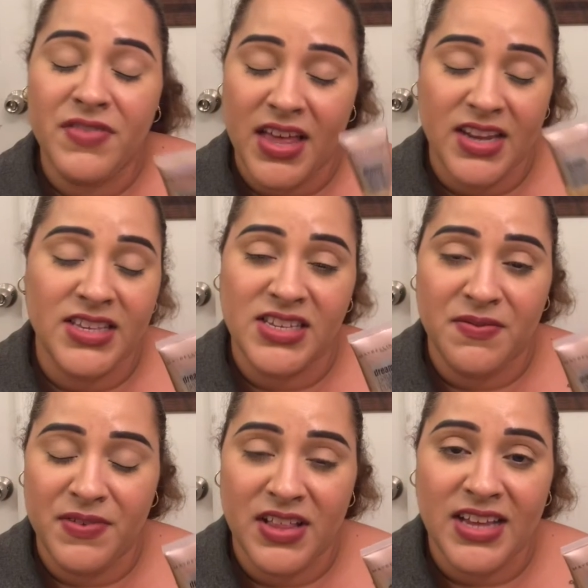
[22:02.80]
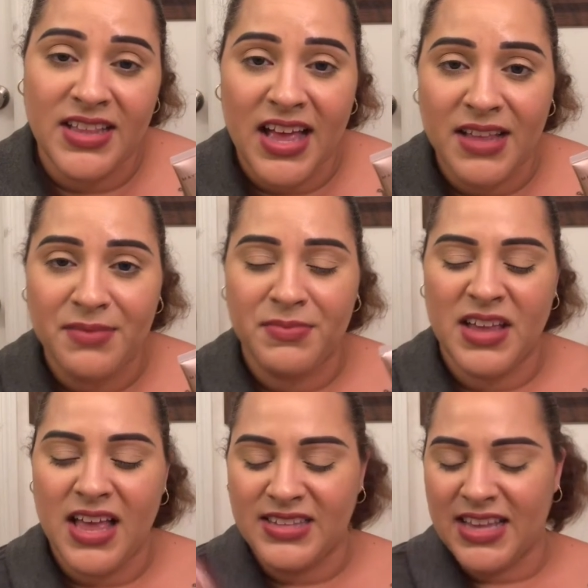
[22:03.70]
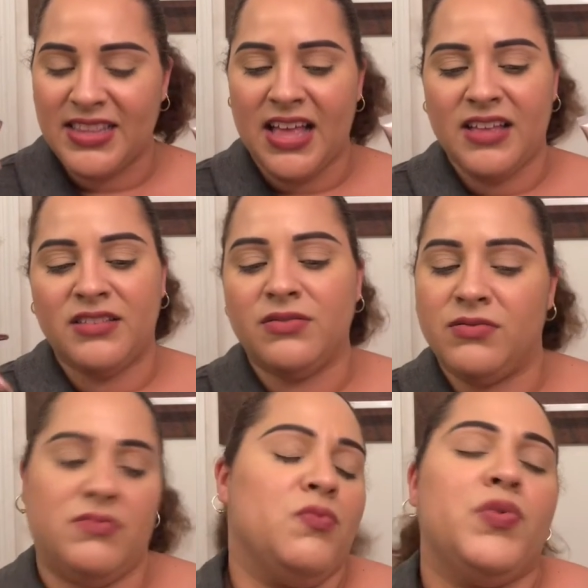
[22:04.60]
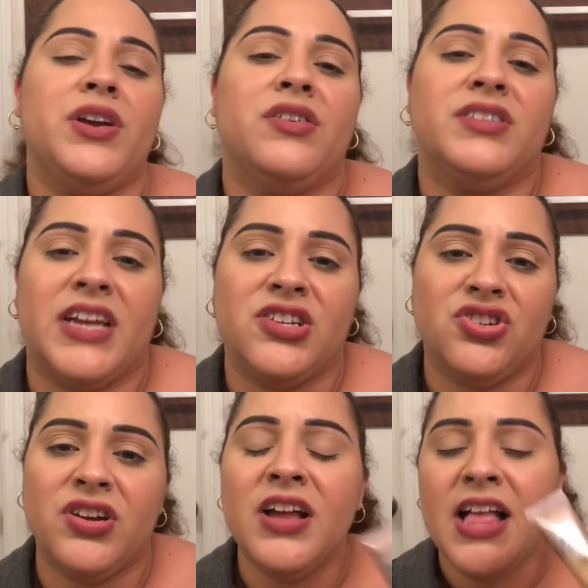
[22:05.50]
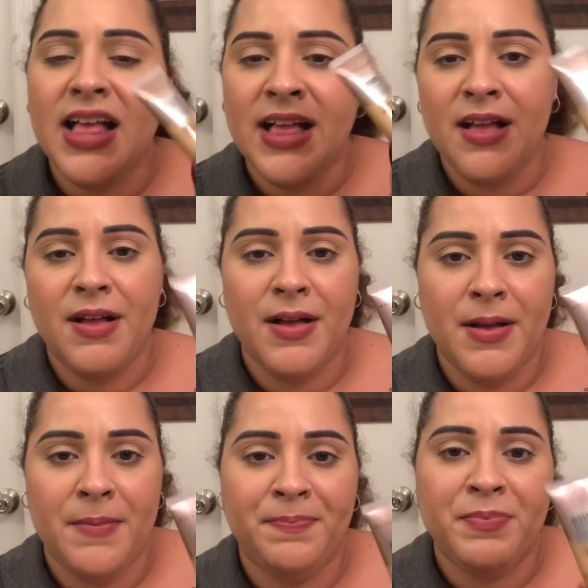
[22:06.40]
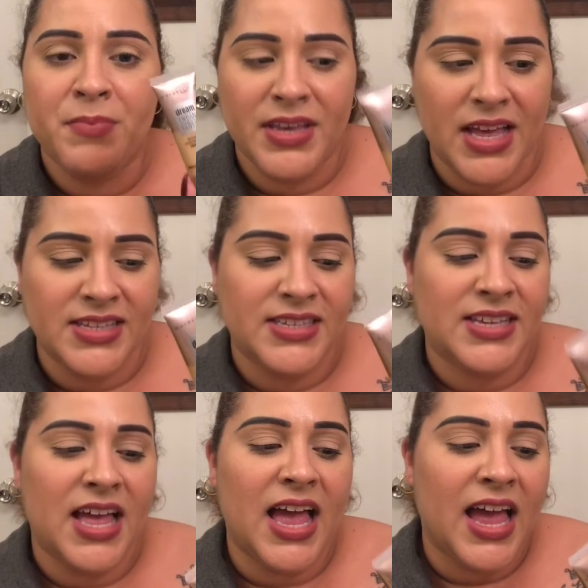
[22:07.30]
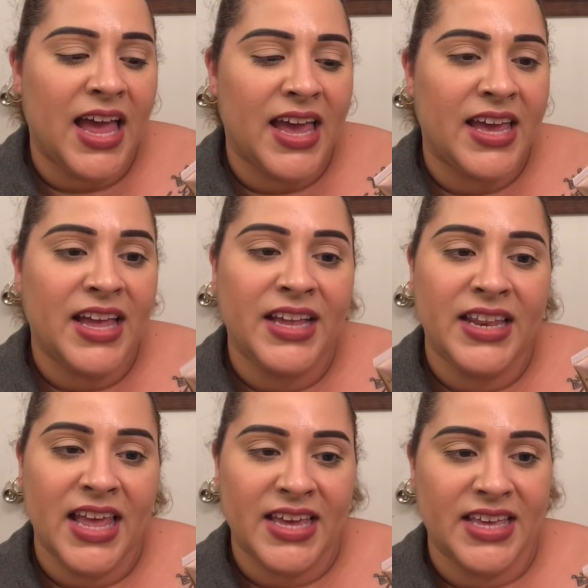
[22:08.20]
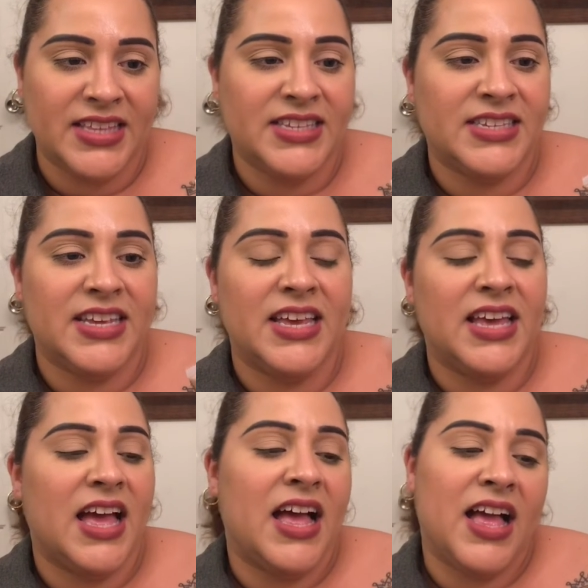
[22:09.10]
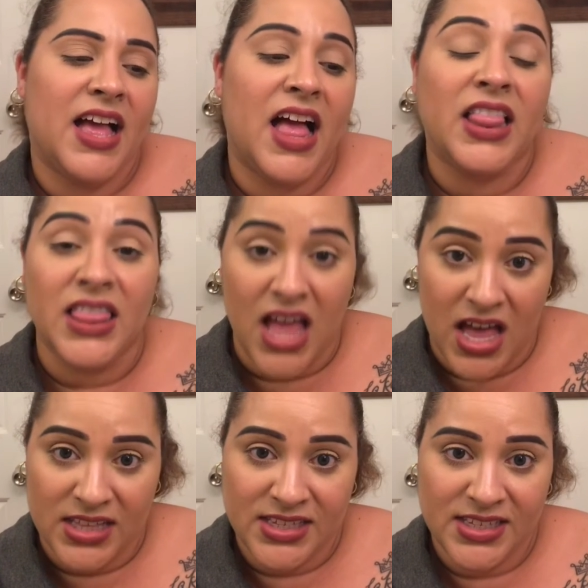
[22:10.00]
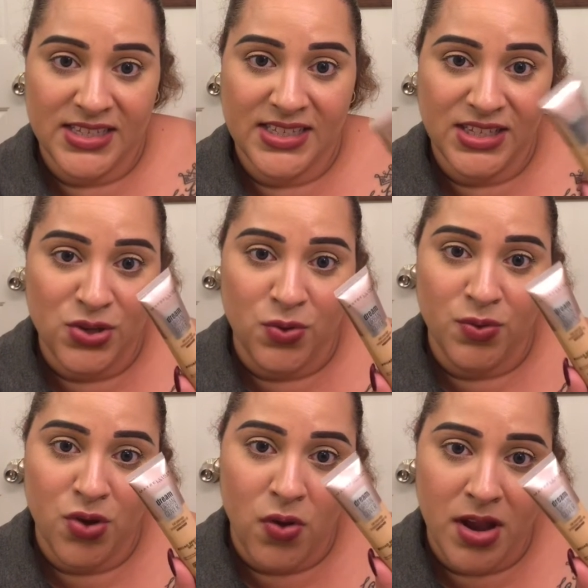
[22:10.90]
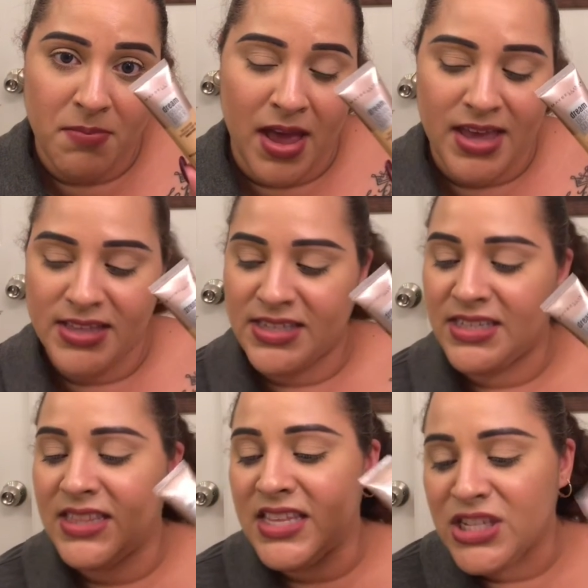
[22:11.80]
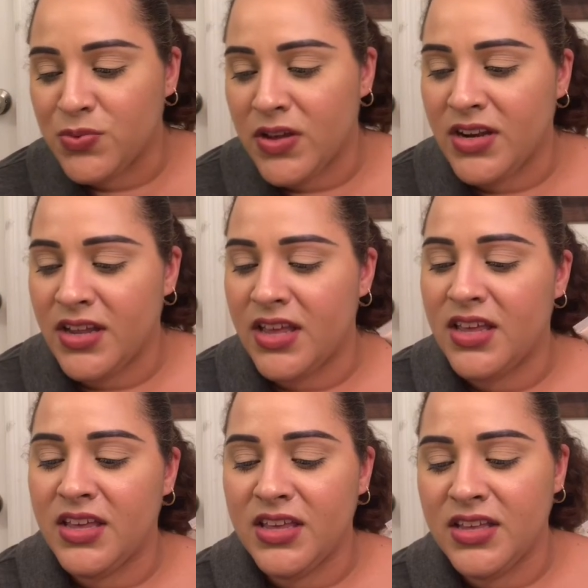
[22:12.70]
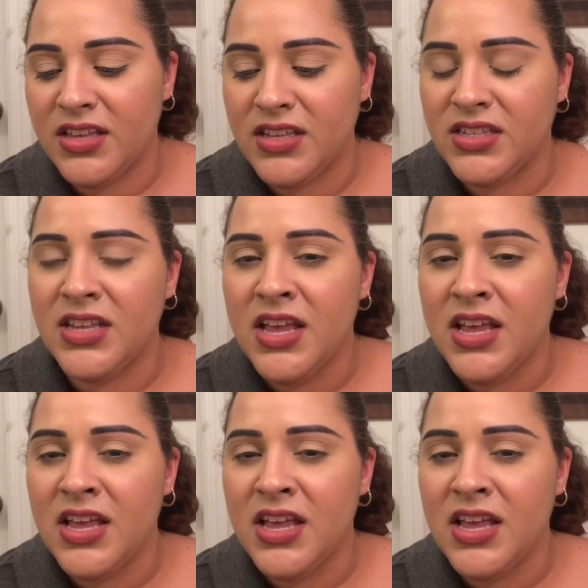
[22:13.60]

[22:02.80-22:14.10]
that it doesn't feel like that. It has like that weird texture. But yes, I like it a lot. So go out and buy it. This one is,